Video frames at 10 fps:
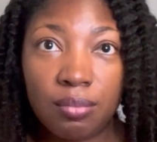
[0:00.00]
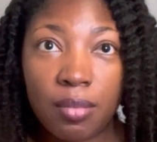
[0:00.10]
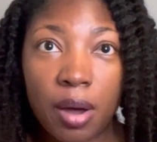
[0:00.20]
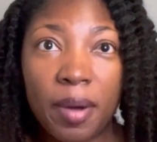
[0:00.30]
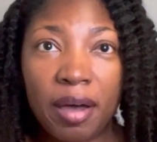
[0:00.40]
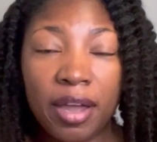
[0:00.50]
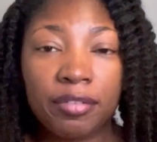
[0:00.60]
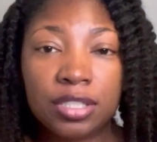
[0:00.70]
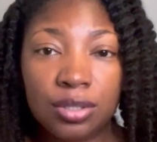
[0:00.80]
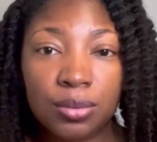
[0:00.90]
about
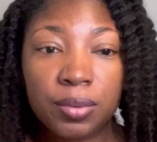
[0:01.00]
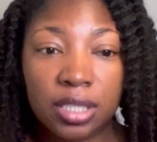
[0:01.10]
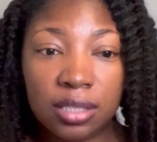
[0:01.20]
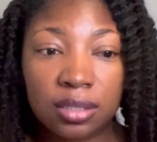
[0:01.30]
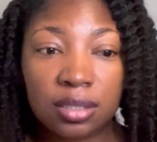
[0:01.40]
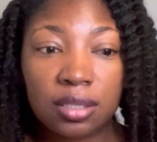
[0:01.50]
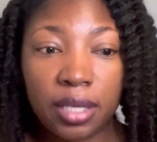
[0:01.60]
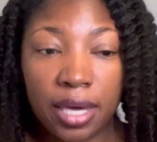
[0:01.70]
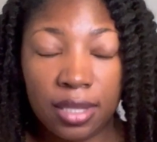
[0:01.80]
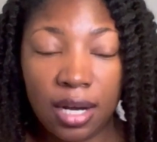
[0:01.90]
every 2 weeks,
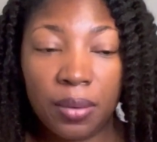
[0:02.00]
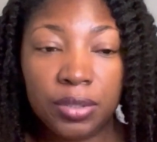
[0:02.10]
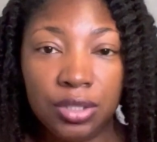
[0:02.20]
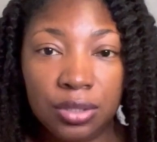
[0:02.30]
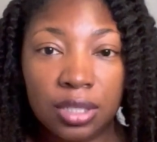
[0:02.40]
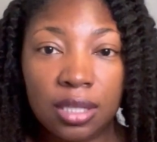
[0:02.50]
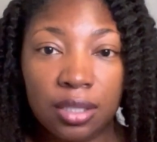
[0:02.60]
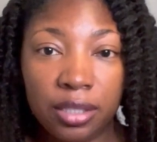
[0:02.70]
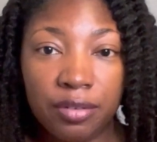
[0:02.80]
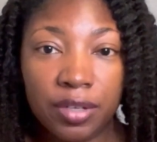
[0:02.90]
and then I was using the
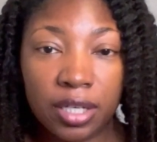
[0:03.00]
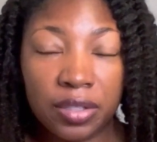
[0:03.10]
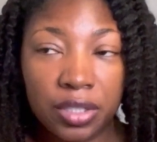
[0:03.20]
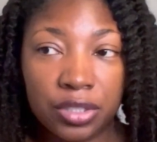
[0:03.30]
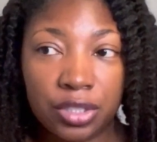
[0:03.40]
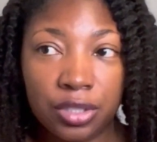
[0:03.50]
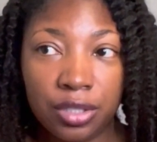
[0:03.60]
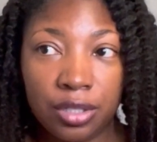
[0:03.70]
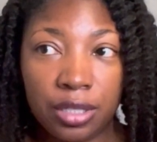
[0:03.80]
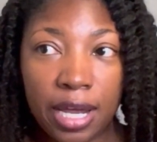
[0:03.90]
leave-in
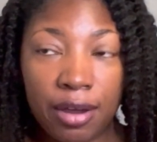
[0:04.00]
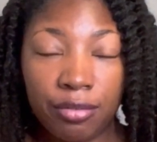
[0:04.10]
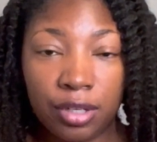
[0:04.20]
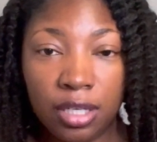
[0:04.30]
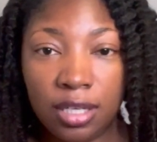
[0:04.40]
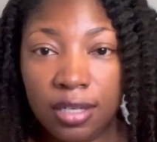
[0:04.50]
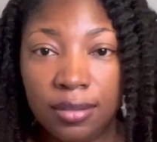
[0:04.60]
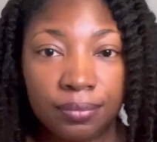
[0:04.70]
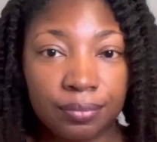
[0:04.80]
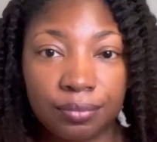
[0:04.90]
conditioner every
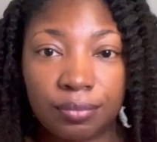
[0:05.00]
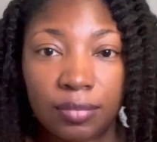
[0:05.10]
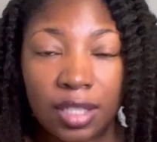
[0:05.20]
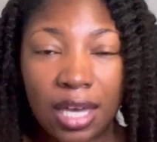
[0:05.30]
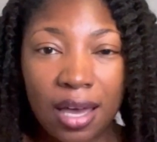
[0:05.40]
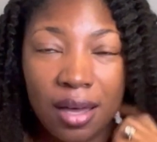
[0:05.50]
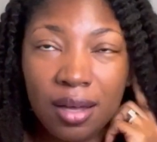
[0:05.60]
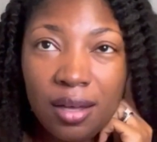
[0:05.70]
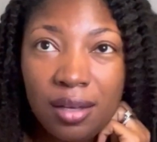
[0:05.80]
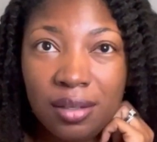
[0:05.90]

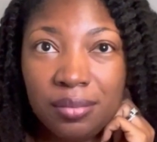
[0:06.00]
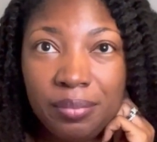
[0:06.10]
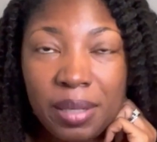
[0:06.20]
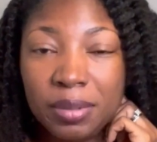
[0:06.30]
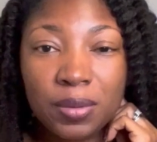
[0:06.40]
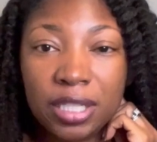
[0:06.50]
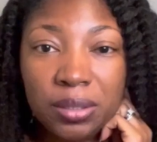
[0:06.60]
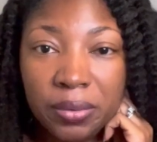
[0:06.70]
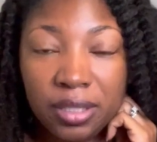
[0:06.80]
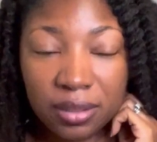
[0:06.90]
maybe twice a
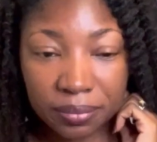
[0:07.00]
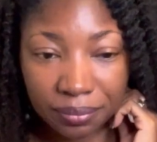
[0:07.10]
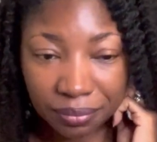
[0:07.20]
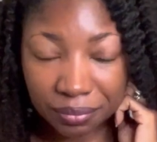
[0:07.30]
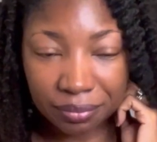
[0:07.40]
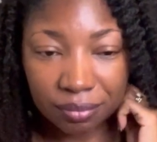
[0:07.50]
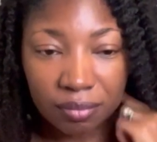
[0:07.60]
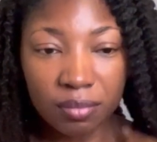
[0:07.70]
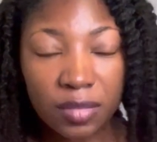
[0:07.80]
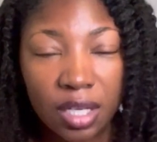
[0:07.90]
week.
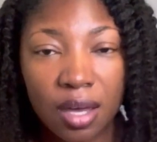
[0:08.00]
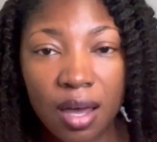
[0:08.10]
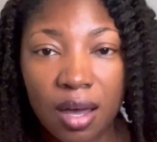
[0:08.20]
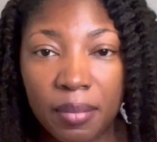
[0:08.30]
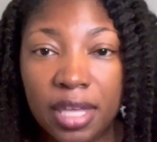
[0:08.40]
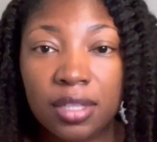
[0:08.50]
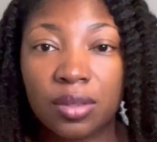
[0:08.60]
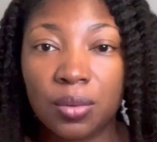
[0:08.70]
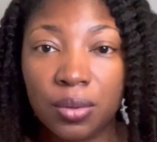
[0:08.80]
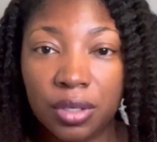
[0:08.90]
And then
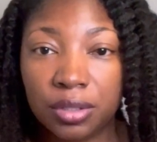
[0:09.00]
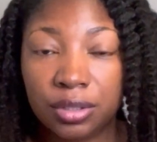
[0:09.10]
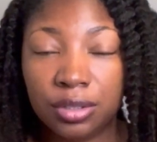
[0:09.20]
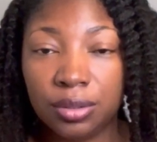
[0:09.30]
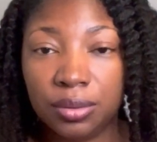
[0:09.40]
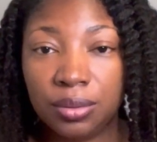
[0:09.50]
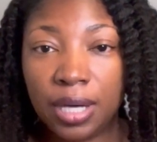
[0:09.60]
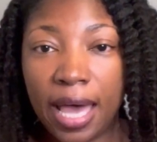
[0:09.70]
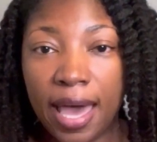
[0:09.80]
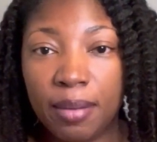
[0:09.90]
the oils too.
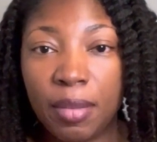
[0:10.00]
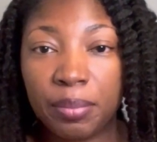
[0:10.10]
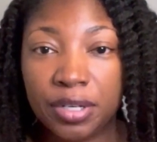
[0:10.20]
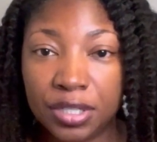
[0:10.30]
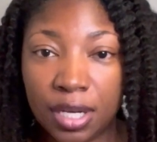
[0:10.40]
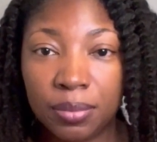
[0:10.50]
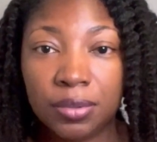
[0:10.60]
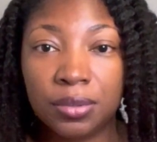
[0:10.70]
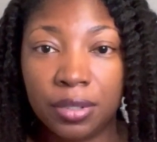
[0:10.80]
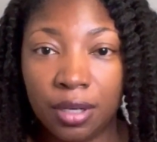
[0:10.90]
I had my
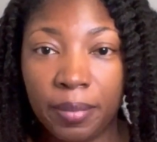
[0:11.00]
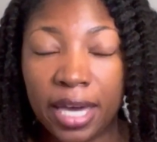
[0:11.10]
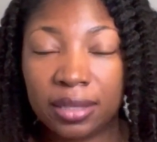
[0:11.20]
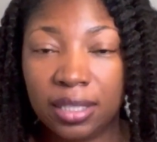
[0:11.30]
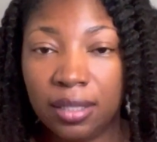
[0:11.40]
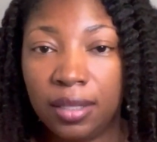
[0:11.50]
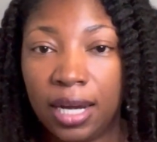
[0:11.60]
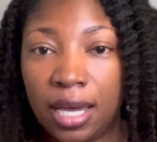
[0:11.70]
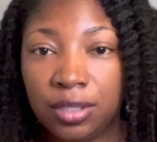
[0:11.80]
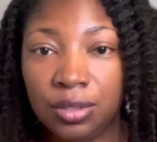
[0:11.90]
pre-shampoo oil back then that
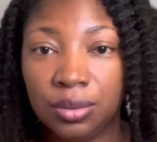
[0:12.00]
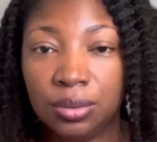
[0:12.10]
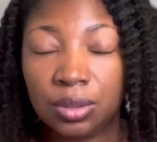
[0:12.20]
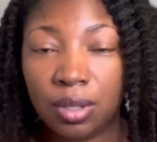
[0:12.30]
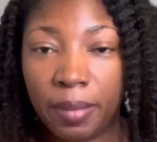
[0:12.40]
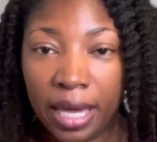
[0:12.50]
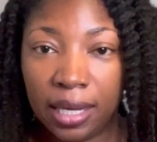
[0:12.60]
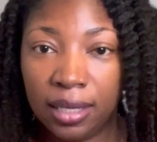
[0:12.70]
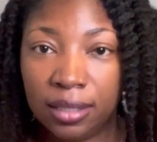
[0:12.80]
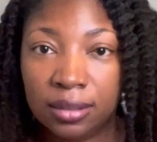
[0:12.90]
I use on my
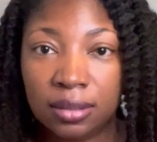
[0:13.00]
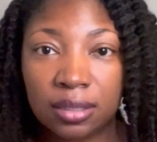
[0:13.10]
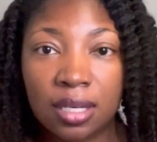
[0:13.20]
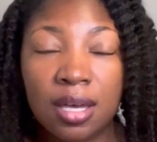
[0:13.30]
ends.